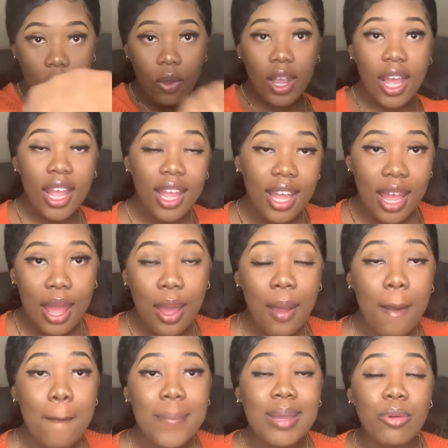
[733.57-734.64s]
Okay,
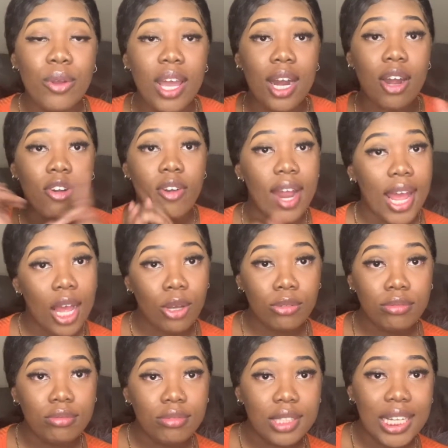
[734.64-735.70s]
people get
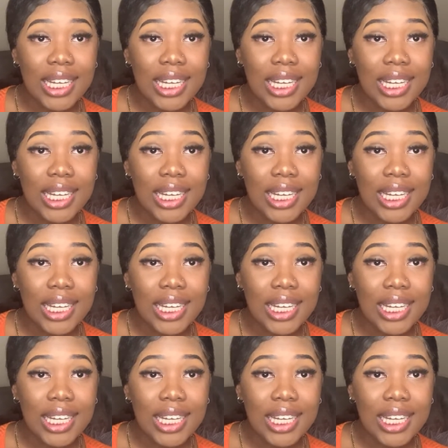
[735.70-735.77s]
around.